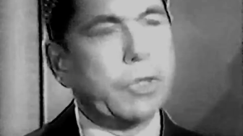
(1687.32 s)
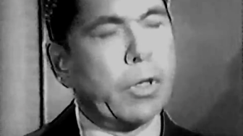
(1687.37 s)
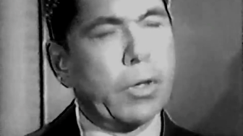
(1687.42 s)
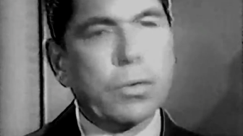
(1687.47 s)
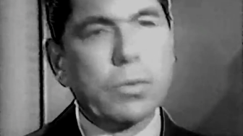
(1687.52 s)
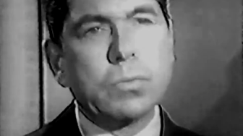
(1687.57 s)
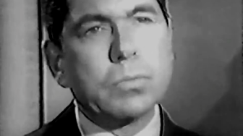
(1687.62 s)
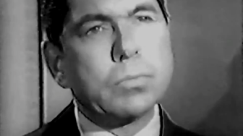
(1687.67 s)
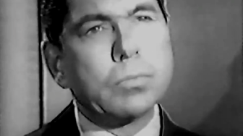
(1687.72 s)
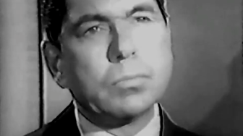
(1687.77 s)

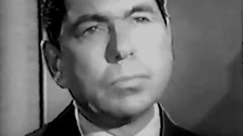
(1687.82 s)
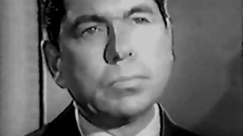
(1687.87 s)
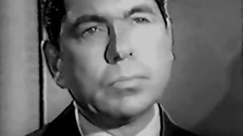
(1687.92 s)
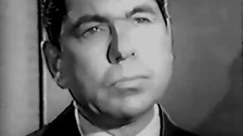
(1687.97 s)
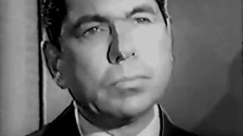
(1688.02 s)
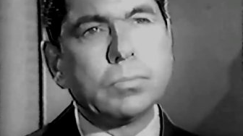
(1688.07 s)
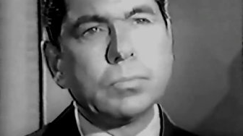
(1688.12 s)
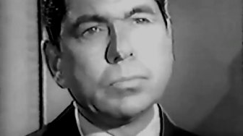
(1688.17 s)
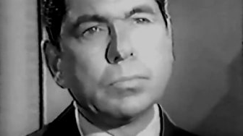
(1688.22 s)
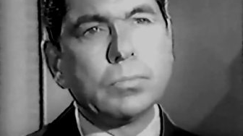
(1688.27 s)
No.
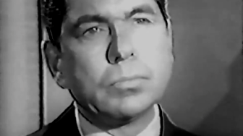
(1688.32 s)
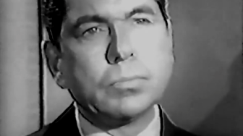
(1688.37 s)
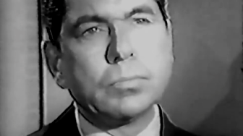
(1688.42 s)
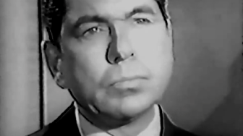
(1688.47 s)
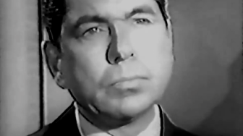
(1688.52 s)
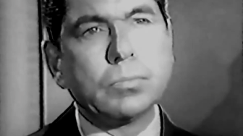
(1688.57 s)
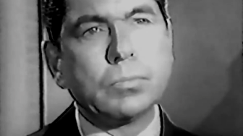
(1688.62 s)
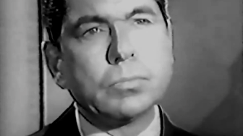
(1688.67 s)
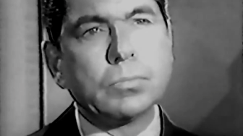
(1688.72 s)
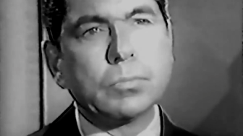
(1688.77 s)

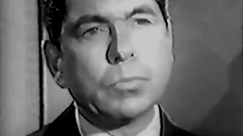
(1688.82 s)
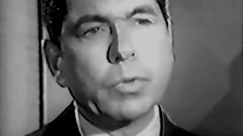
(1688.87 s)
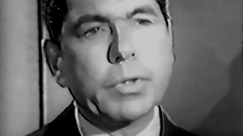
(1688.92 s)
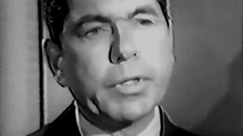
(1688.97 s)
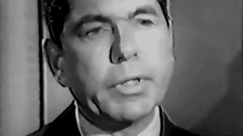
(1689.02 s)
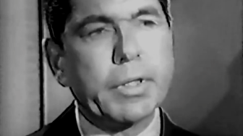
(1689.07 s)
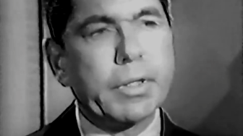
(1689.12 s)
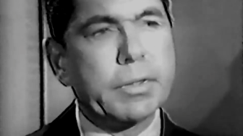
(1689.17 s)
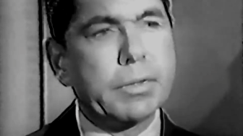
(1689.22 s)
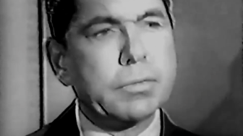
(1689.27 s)

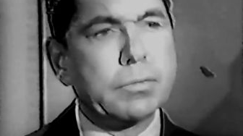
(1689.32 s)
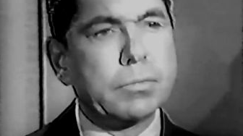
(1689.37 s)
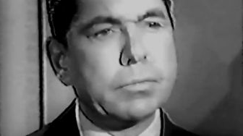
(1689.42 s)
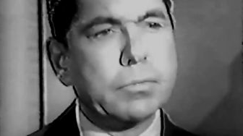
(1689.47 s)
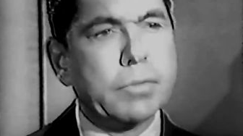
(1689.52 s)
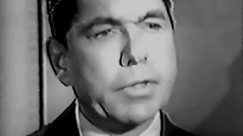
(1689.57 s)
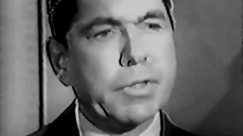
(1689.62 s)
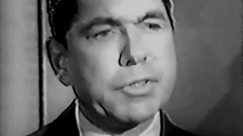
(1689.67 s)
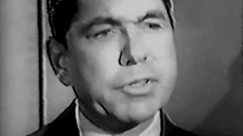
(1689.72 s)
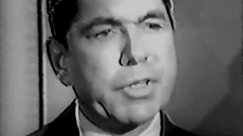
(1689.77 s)
We
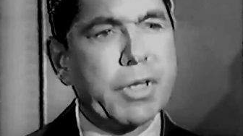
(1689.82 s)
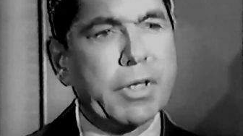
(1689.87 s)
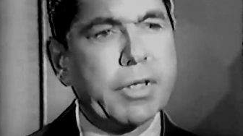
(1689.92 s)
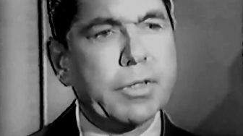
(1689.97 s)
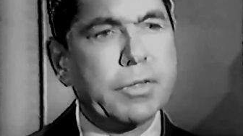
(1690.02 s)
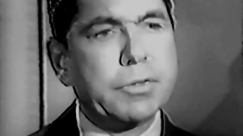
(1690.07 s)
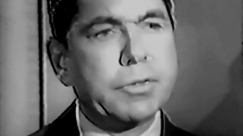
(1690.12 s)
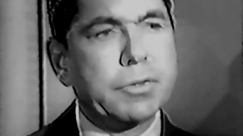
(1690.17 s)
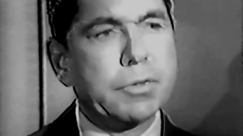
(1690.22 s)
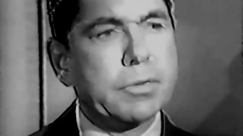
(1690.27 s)

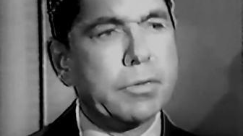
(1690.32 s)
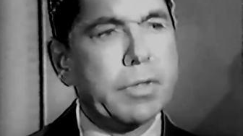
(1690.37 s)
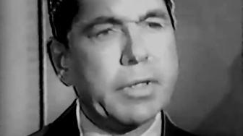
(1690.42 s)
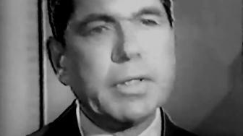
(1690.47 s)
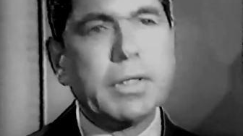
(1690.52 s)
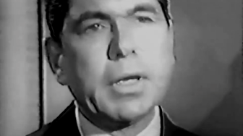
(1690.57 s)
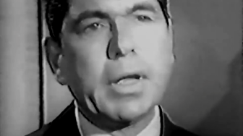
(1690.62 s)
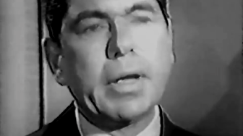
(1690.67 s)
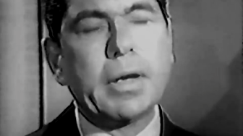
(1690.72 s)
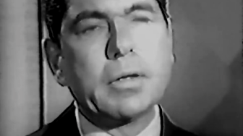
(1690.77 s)
intended to
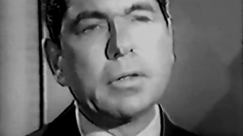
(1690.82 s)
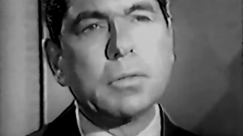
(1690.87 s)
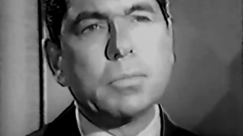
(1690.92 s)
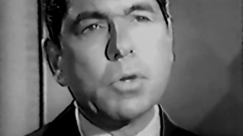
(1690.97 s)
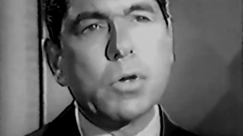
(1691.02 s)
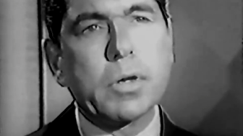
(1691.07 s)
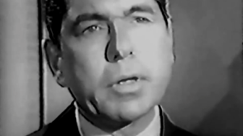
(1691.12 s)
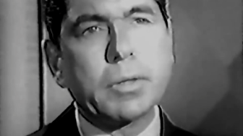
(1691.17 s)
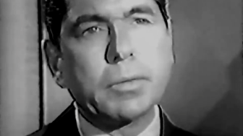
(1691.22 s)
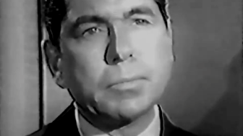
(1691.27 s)
eat later in
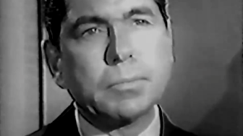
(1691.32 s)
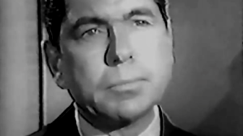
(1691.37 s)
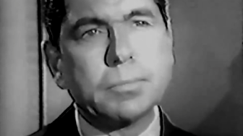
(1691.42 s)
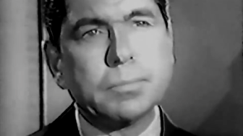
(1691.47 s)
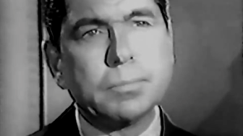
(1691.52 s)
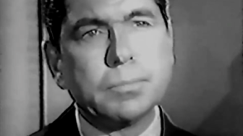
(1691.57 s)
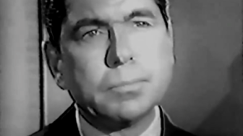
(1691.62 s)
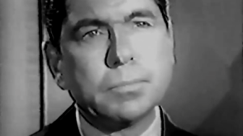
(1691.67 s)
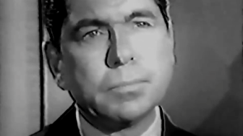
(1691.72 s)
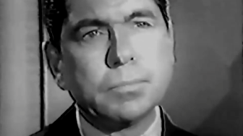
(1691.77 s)
the morning.
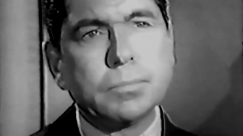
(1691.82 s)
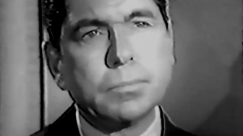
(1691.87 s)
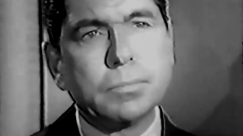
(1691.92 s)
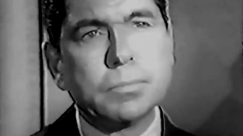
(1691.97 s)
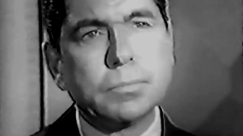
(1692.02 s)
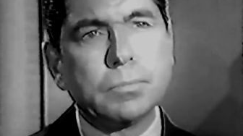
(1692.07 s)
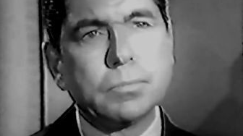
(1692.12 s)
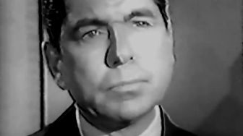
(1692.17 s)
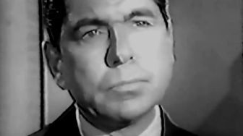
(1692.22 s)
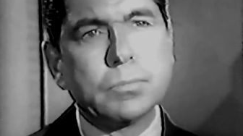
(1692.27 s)

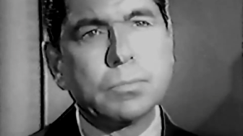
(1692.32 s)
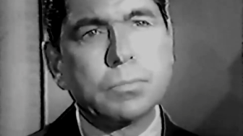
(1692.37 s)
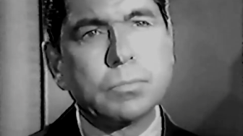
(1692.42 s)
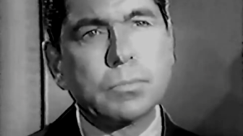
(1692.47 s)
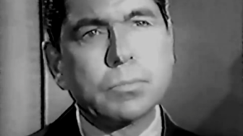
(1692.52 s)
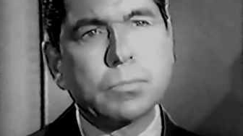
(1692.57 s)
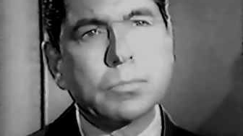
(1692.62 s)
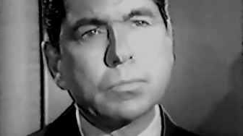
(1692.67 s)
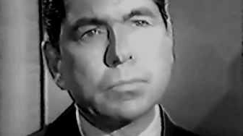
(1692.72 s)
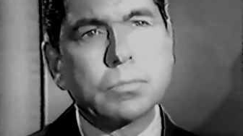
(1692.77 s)
But the guide
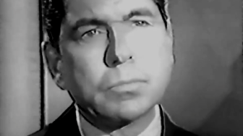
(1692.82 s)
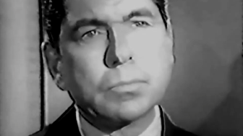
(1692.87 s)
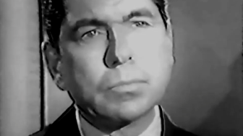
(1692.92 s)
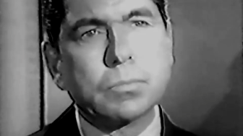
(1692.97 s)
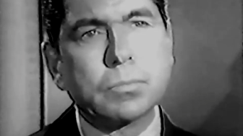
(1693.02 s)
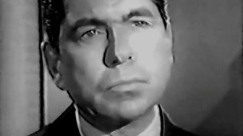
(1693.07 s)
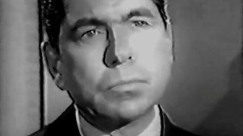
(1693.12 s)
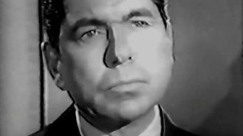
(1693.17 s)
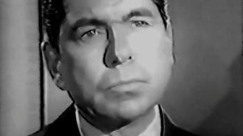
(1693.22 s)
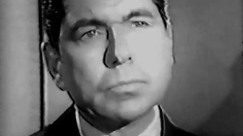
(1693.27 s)
did provide
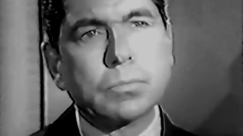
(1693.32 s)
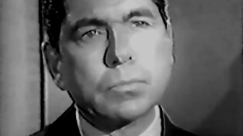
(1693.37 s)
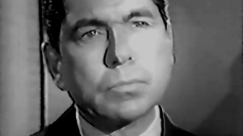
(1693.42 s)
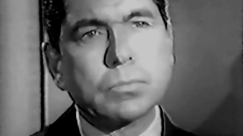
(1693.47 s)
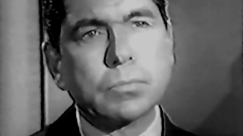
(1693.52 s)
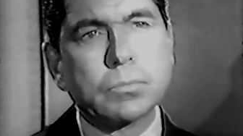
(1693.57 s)
coffee.